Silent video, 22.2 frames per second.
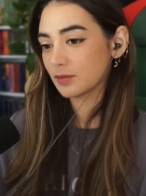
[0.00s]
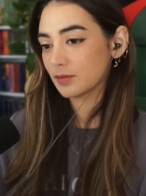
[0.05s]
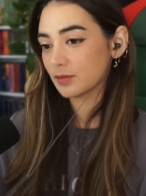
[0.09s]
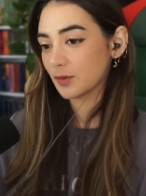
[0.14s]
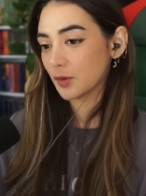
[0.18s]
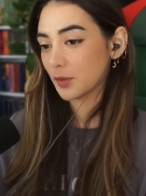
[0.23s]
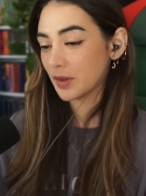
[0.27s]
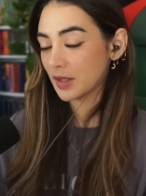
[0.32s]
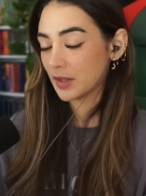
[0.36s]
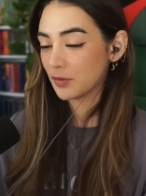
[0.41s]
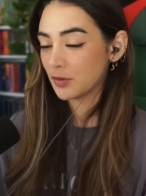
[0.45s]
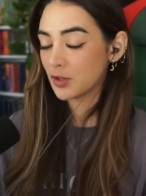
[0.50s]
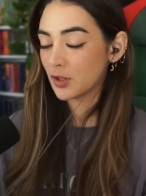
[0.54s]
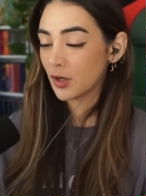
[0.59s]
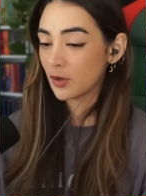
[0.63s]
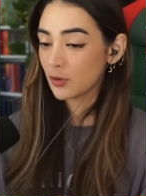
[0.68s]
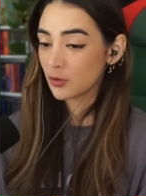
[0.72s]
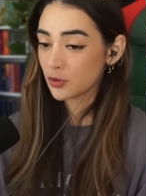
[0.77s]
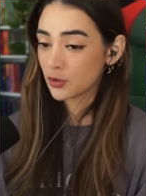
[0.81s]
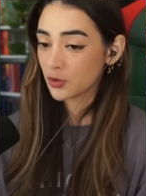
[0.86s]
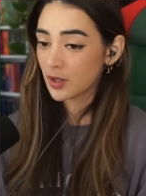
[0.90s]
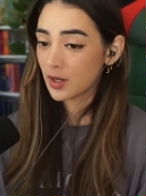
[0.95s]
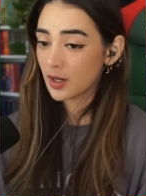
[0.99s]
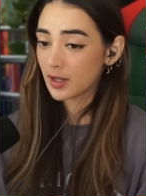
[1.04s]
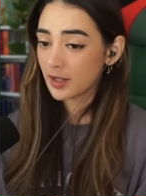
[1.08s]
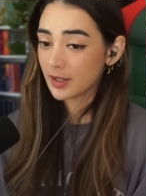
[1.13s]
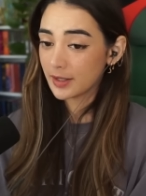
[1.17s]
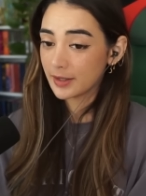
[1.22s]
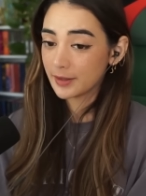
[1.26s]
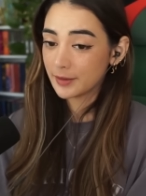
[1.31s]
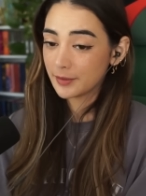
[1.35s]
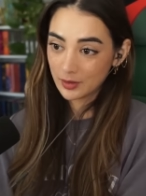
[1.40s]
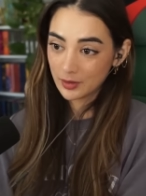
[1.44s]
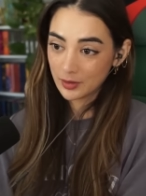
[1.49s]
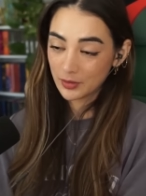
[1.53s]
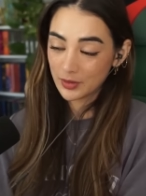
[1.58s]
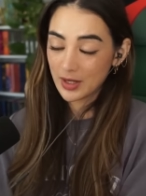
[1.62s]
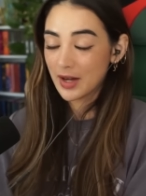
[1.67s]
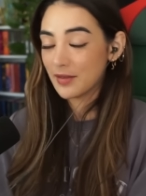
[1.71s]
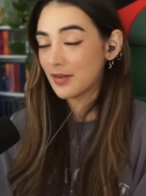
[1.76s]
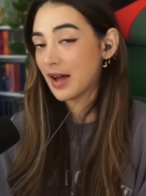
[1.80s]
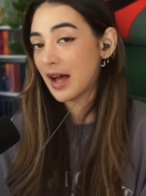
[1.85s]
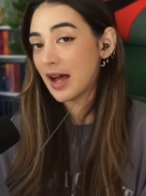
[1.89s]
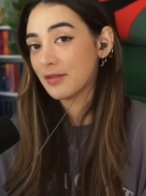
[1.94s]
I mean, if you don't try, you
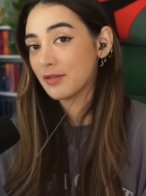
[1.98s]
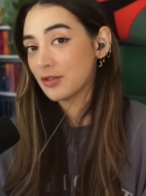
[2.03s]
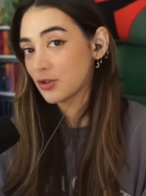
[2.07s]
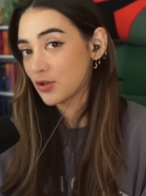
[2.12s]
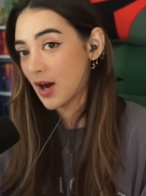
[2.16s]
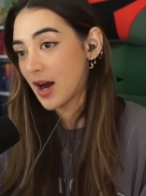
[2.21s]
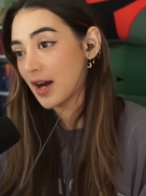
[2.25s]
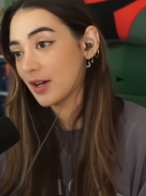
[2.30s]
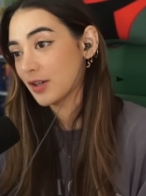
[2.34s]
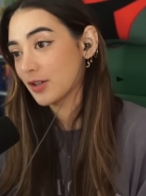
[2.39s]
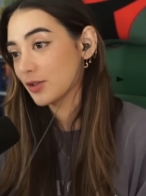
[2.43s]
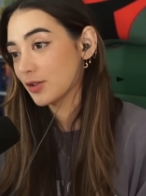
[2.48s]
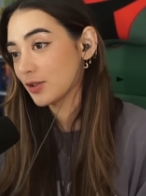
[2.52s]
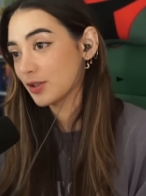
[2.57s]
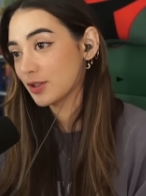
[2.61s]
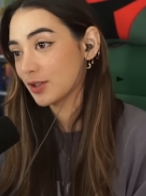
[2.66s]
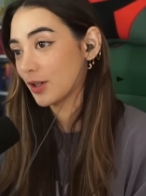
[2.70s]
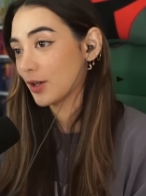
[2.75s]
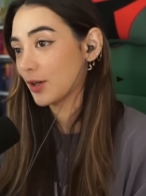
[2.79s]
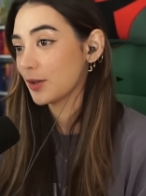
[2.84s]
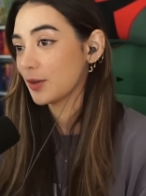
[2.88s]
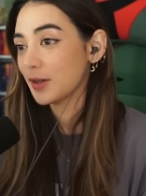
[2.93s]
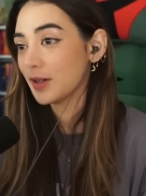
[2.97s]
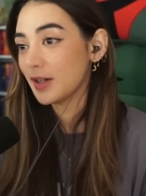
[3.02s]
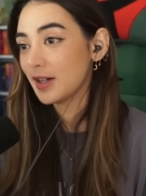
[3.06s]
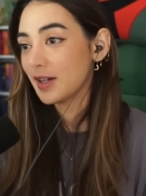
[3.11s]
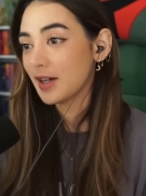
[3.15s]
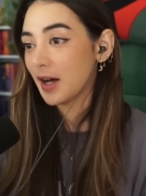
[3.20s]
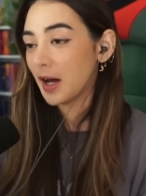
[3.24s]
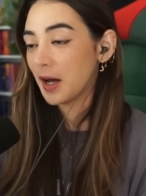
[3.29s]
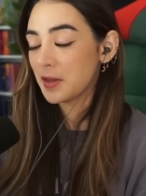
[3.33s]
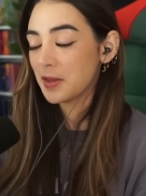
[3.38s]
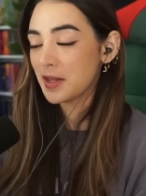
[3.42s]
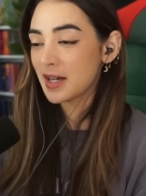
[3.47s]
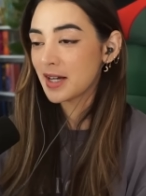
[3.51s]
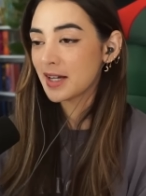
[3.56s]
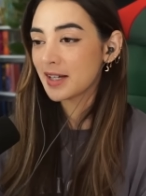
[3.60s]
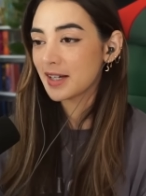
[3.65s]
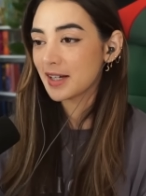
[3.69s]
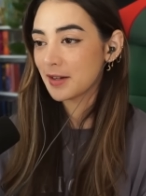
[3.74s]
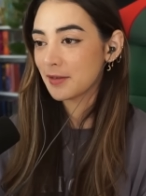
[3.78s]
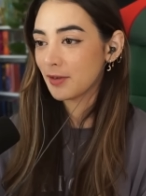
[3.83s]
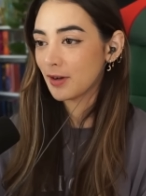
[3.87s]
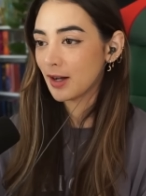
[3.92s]
never have a dragon. So I think
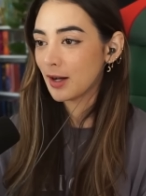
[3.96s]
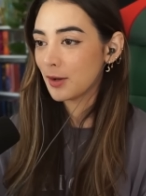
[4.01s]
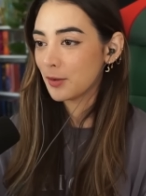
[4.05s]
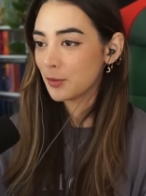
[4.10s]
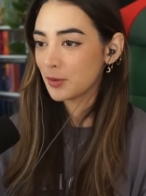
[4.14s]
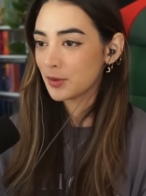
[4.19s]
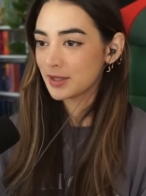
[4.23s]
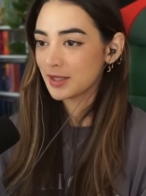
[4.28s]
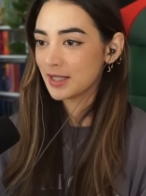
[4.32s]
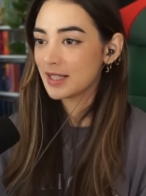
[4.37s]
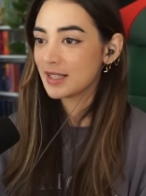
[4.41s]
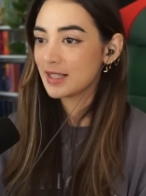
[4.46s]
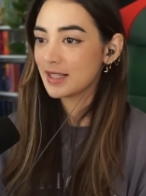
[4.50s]
if I was in